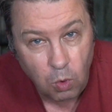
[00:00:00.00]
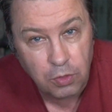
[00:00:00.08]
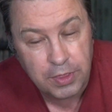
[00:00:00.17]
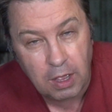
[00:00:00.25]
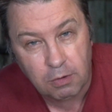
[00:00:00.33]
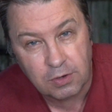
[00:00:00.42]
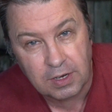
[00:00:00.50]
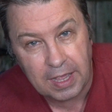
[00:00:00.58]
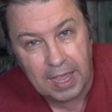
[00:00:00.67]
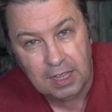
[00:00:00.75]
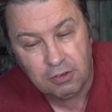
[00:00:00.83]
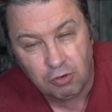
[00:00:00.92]

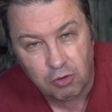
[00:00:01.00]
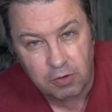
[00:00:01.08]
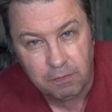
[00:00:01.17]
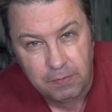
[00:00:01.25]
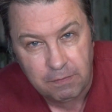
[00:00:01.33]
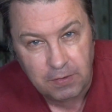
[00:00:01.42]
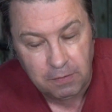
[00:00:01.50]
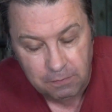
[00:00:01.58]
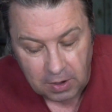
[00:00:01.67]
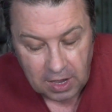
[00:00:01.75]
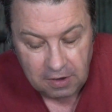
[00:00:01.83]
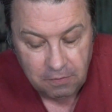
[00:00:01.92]

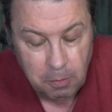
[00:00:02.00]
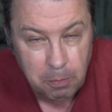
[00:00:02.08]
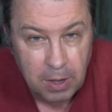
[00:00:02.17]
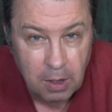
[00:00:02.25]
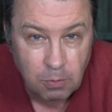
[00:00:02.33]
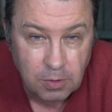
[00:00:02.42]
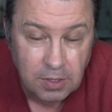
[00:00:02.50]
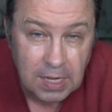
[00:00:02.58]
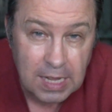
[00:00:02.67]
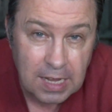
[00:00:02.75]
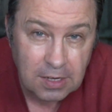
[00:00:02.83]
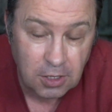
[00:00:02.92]
£1,855. So
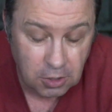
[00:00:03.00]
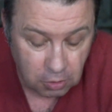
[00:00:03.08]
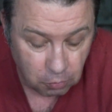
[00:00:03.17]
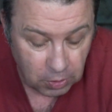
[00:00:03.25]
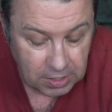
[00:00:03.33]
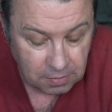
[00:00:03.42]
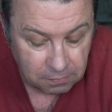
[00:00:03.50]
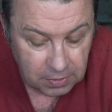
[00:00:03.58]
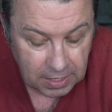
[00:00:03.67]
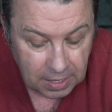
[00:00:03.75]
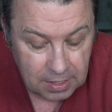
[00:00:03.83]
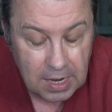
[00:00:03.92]
there's a reason
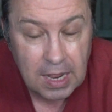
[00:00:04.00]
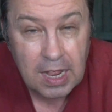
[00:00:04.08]
for that.